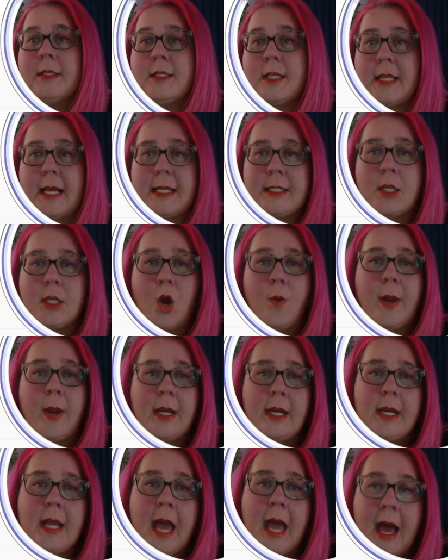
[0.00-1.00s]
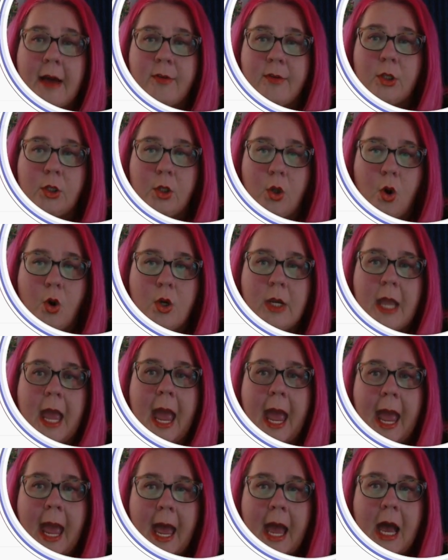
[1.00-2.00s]
So let's go in and have a look
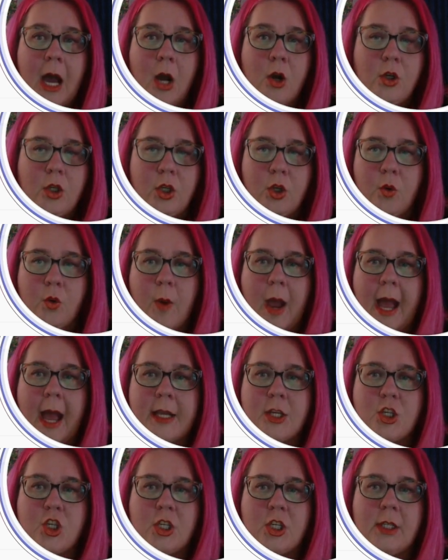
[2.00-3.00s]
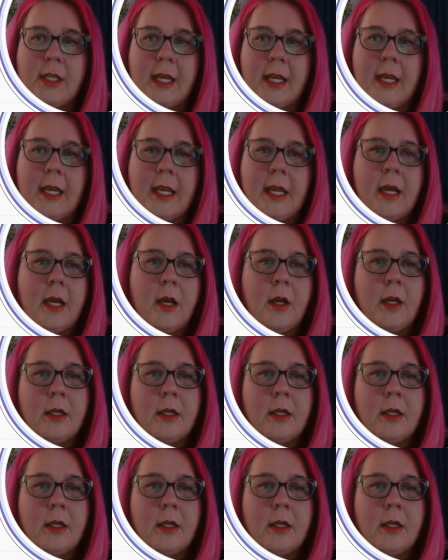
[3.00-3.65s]
how you actually